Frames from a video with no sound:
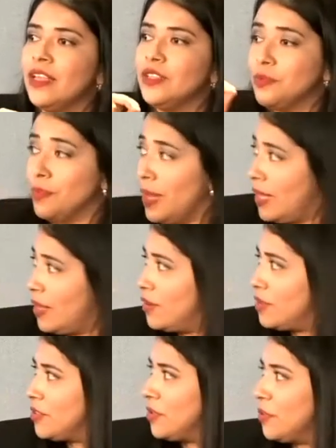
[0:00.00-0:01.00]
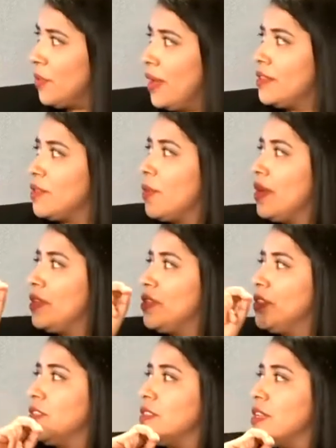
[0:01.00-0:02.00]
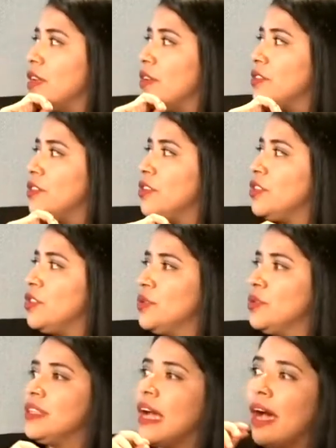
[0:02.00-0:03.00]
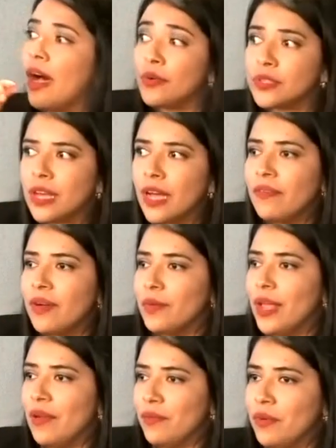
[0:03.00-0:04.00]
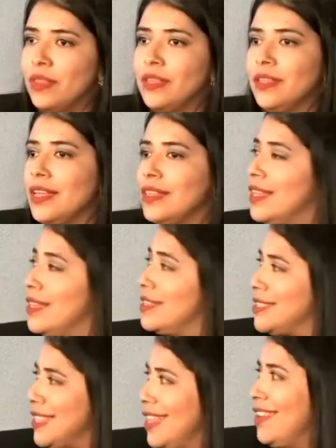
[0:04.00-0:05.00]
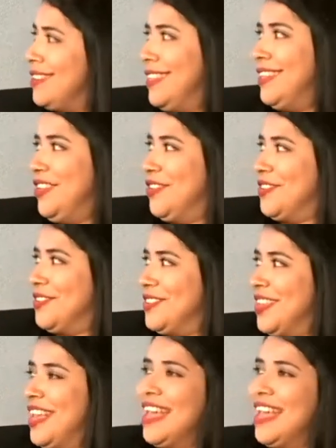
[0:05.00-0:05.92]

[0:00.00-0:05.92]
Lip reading: to make also the right questions, and also to doubt about everything that they see on the news